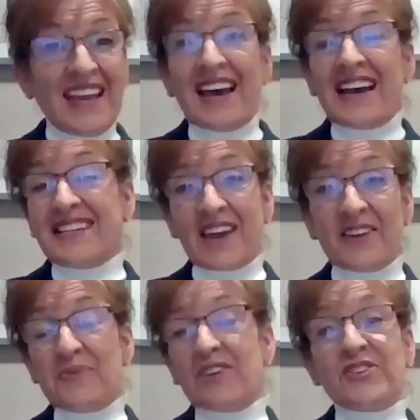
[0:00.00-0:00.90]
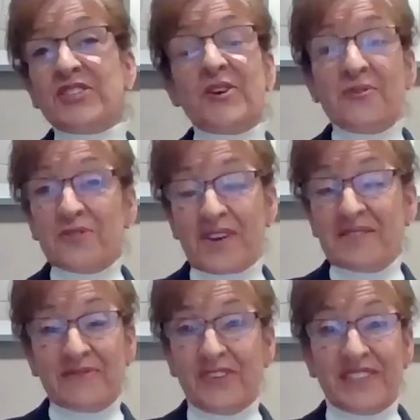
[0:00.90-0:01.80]
Again, we are so
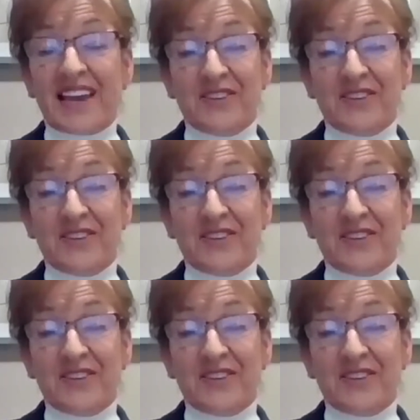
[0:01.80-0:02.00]
grateful that